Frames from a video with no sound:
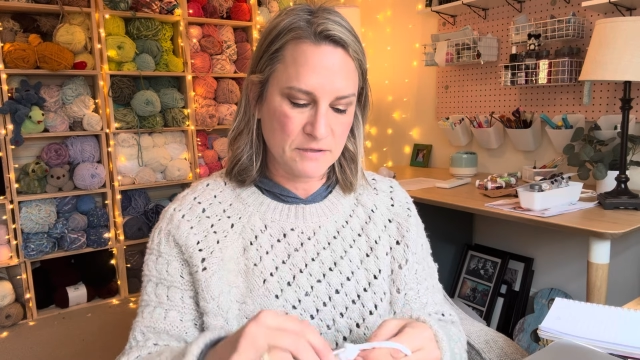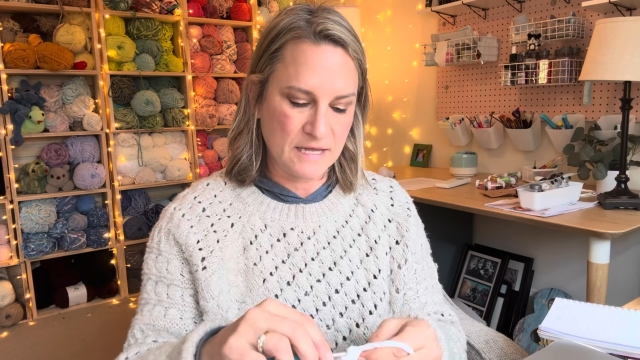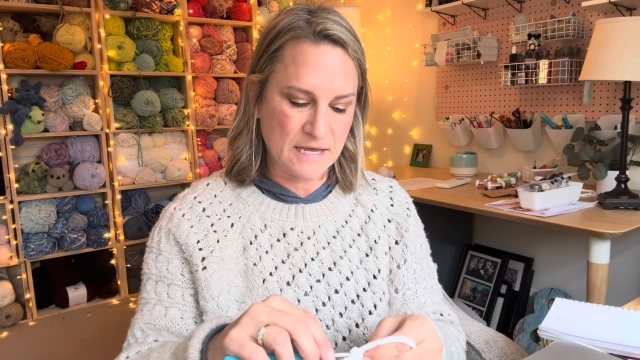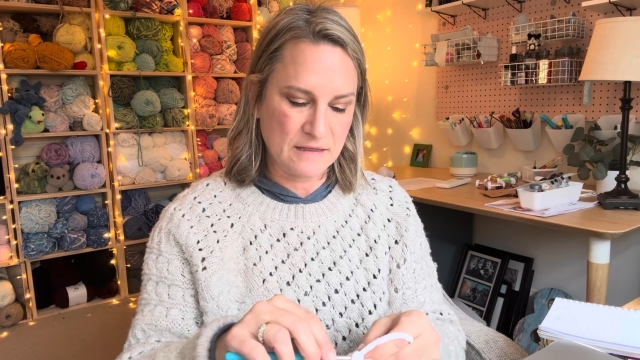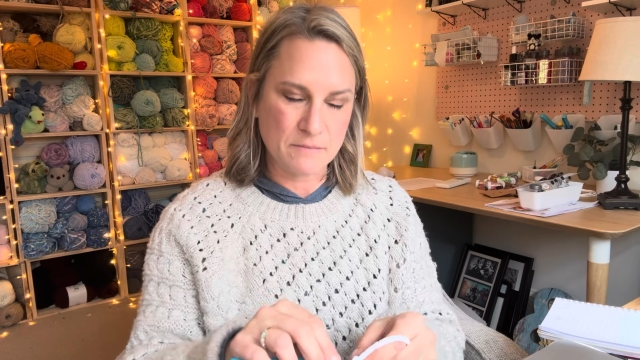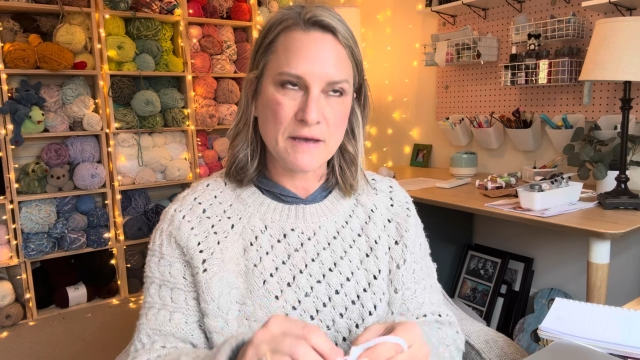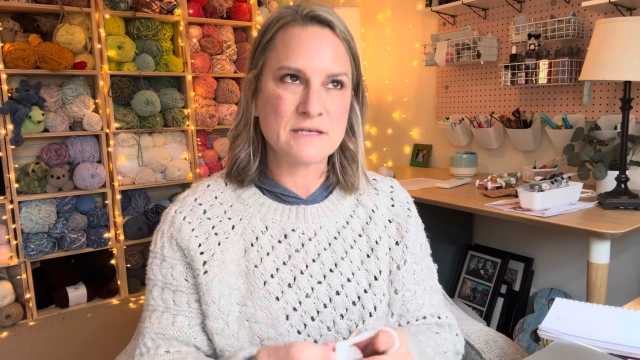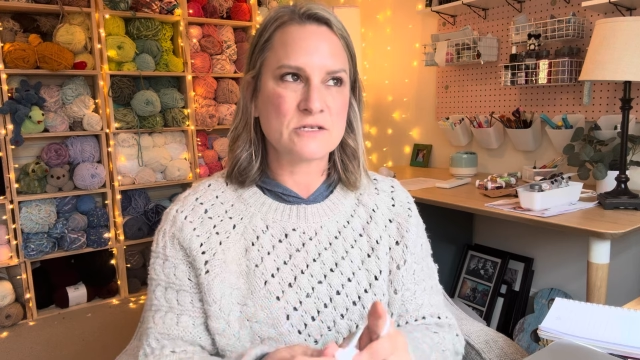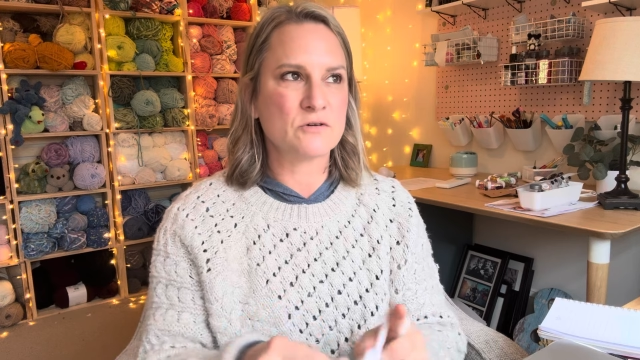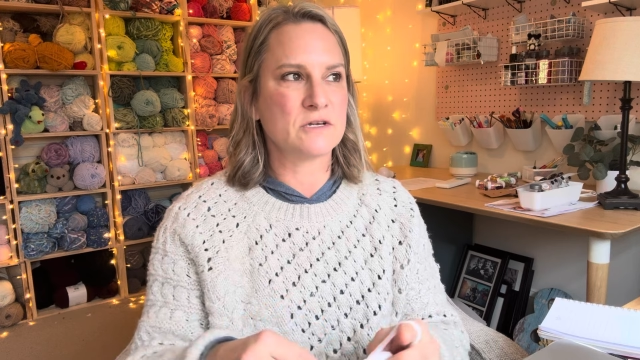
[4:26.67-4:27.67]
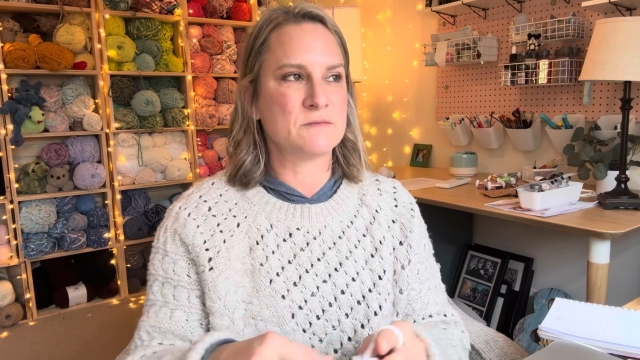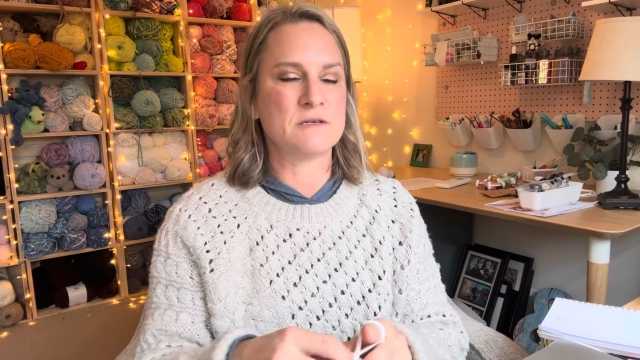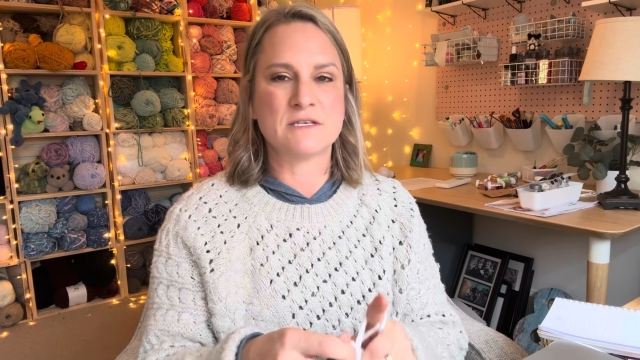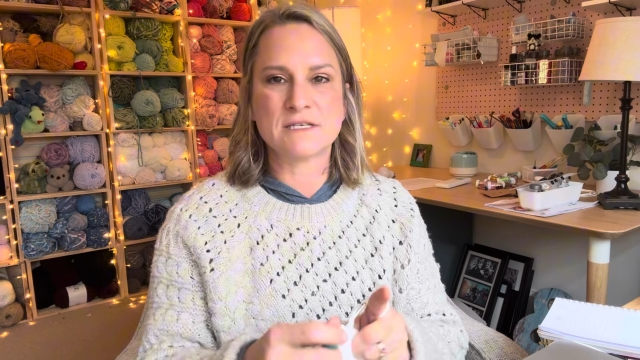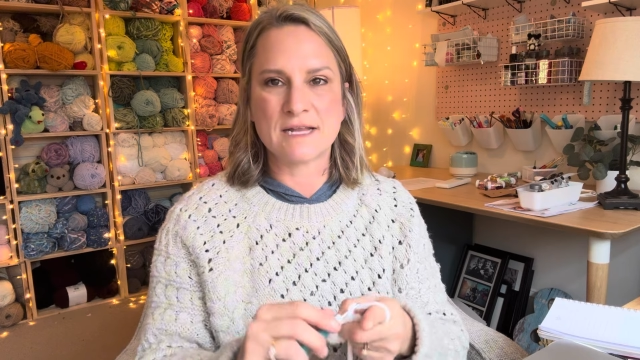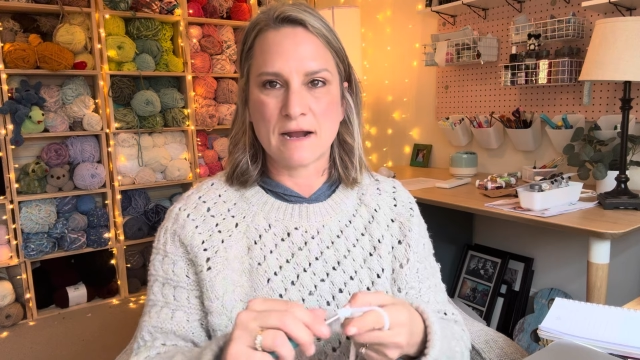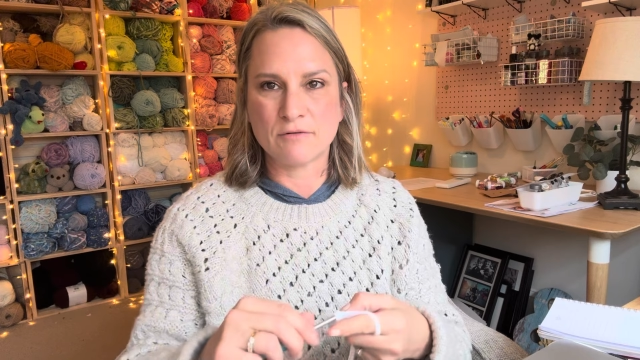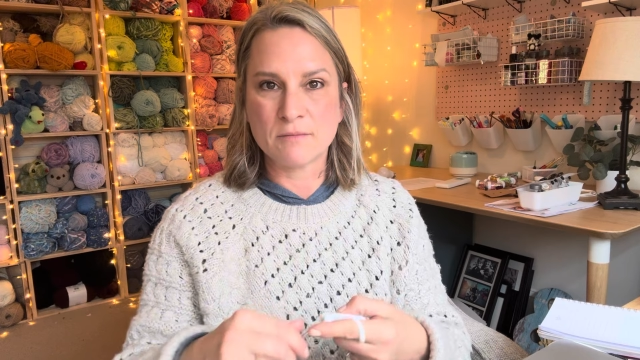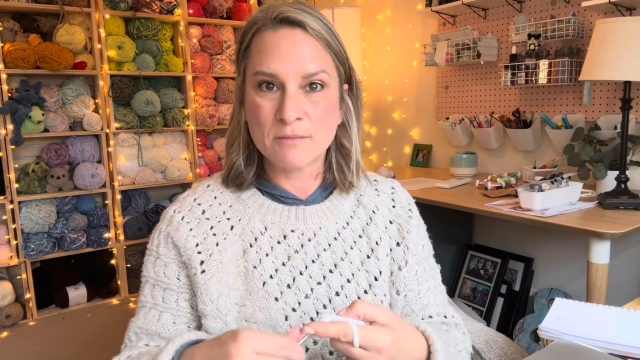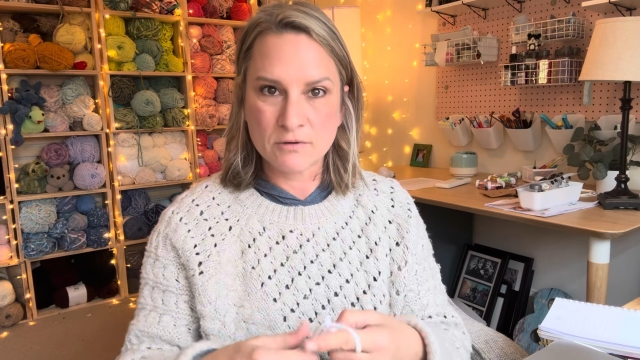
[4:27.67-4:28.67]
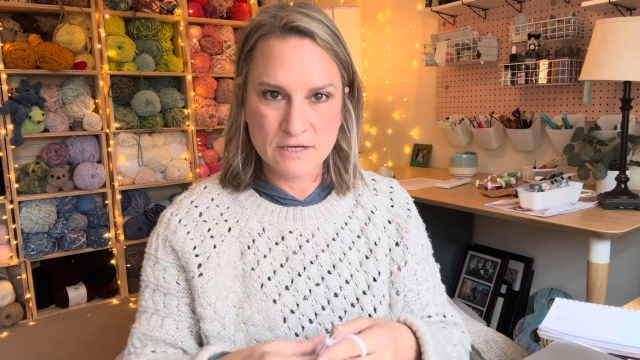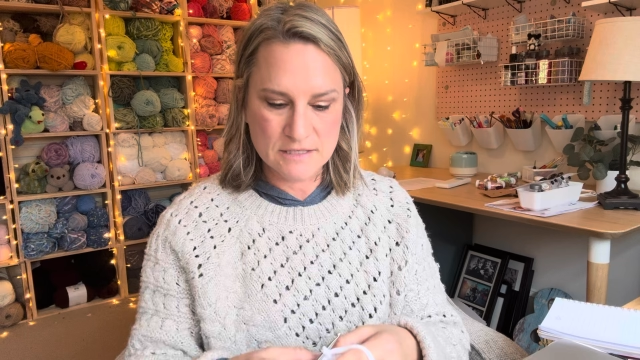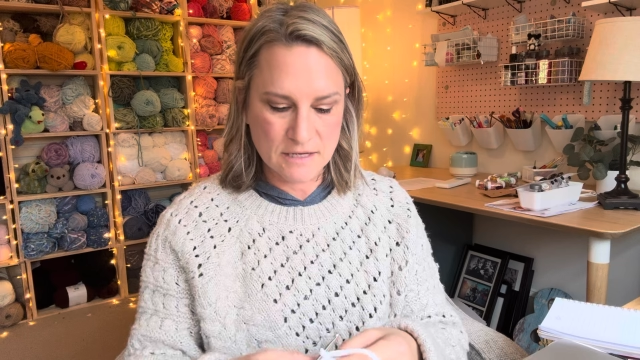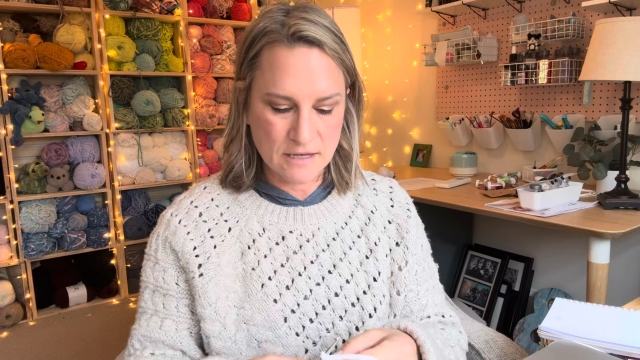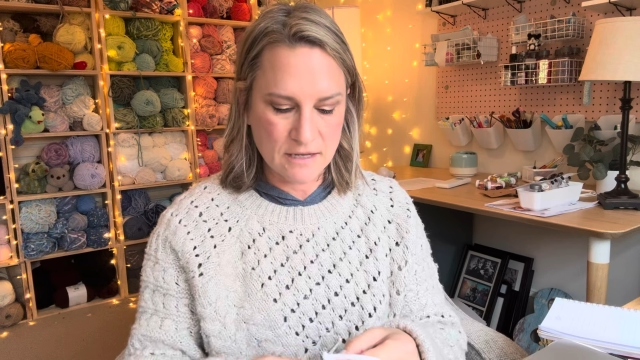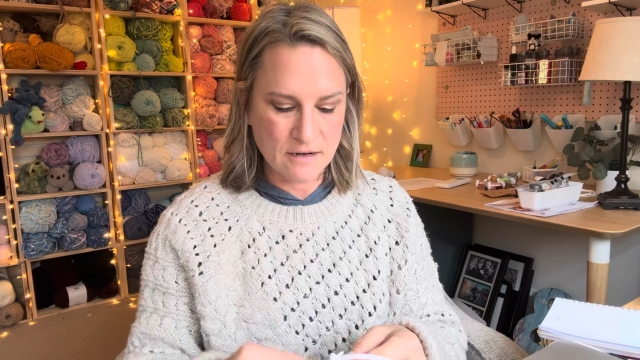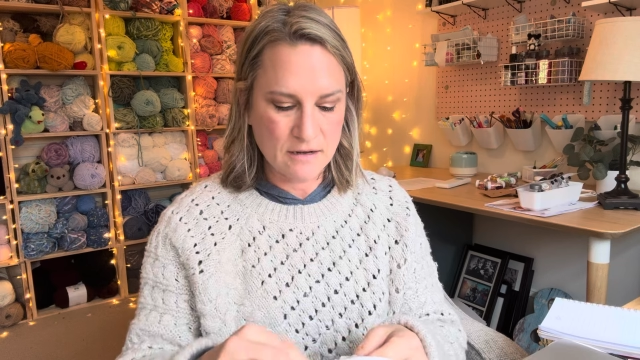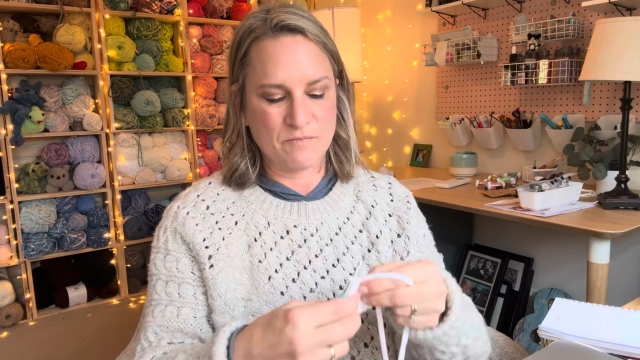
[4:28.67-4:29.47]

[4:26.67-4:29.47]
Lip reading: Christmases that I remember as a kid.